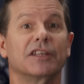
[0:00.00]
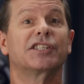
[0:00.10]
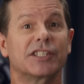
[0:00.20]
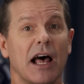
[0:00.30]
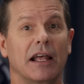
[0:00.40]
The
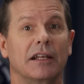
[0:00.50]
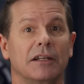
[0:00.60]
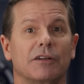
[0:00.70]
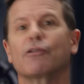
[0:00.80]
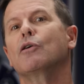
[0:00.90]

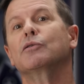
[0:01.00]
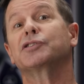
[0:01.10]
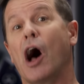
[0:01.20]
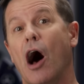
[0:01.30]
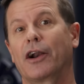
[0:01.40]
sun grows
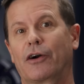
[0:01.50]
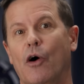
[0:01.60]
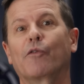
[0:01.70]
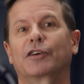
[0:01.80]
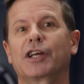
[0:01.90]
hotter
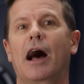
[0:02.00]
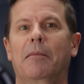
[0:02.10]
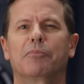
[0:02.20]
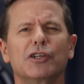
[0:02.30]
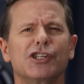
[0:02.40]
over
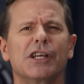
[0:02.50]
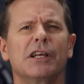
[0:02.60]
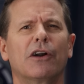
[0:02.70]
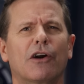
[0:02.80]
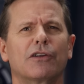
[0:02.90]
time,
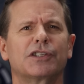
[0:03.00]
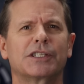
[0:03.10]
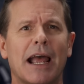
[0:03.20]
pushing Earth's